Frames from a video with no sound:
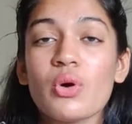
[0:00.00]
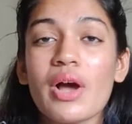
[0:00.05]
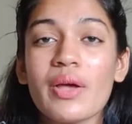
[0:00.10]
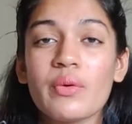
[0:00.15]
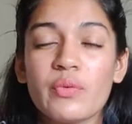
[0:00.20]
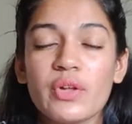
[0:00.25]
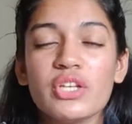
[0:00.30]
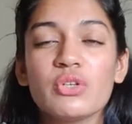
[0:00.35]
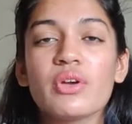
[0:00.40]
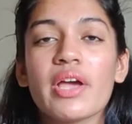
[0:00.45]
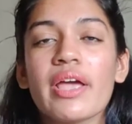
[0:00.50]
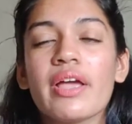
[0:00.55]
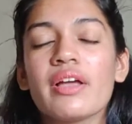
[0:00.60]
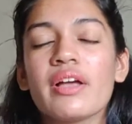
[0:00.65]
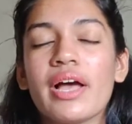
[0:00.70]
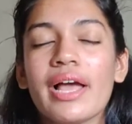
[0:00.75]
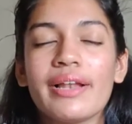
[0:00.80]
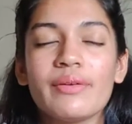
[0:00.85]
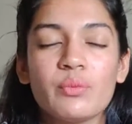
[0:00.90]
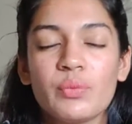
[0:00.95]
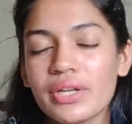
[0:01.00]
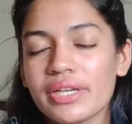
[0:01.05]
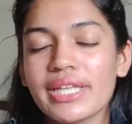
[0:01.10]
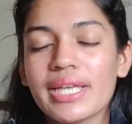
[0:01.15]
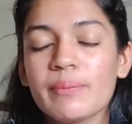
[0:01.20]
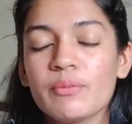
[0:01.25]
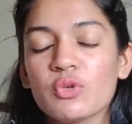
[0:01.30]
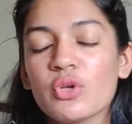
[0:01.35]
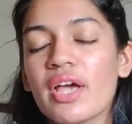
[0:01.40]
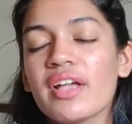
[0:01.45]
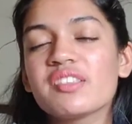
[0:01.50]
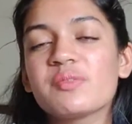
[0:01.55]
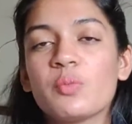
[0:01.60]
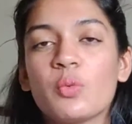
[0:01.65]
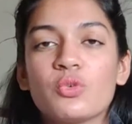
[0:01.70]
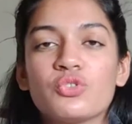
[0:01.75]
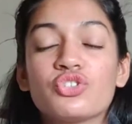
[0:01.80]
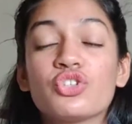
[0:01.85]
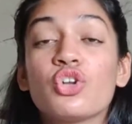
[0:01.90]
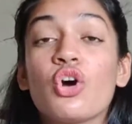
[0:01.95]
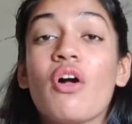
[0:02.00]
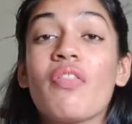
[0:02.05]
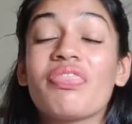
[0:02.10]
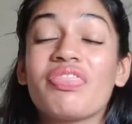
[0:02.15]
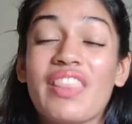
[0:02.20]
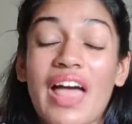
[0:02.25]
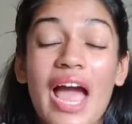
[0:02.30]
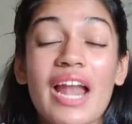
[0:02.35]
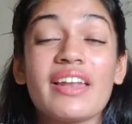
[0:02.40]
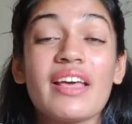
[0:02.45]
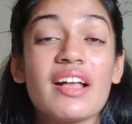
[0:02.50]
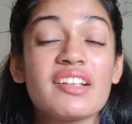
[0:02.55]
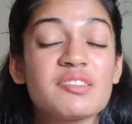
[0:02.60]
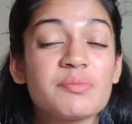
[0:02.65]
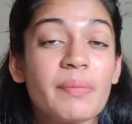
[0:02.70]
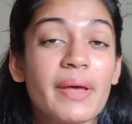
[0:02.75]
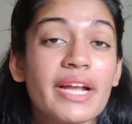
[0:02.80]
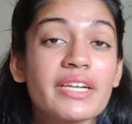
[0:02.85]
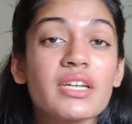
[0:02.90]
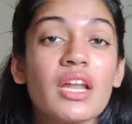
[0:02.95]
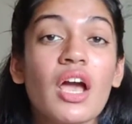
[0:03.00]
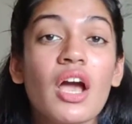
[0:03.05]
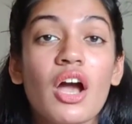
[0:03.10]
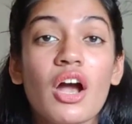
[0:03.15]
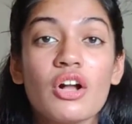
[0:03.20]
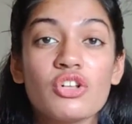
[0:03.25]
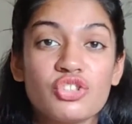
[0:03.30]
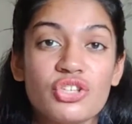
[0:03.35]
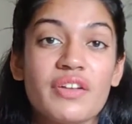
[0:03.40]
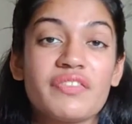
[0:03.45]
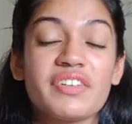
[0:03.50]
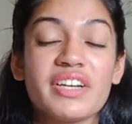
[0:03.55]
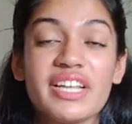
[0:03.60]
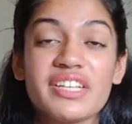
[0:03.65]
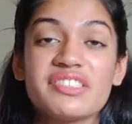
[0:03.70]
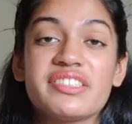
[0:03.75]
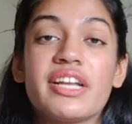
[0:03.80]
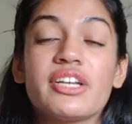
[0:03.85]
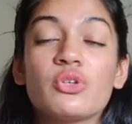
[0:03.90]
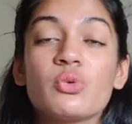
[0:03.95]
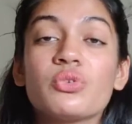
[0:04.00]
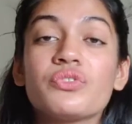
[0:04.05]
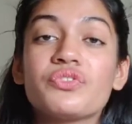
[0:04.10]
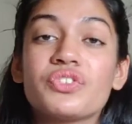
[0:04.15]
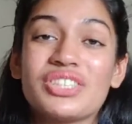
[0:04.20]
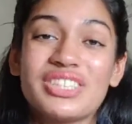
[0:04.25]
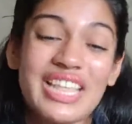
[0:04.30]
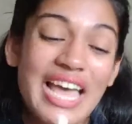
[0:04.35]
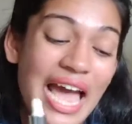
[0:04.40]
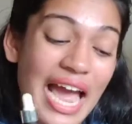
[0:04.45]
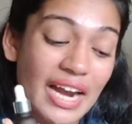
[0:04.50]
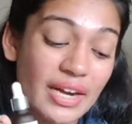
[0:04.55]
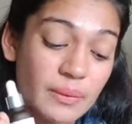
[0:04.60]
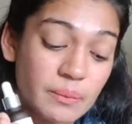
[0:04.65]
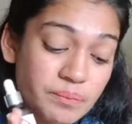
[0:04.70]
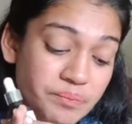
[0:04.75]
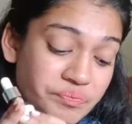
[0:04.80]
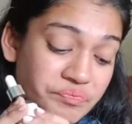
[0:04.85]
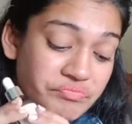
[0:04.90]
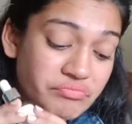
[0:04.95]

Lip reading: So I will keep you guys posted on that aspect, so definitely stay tuned for that.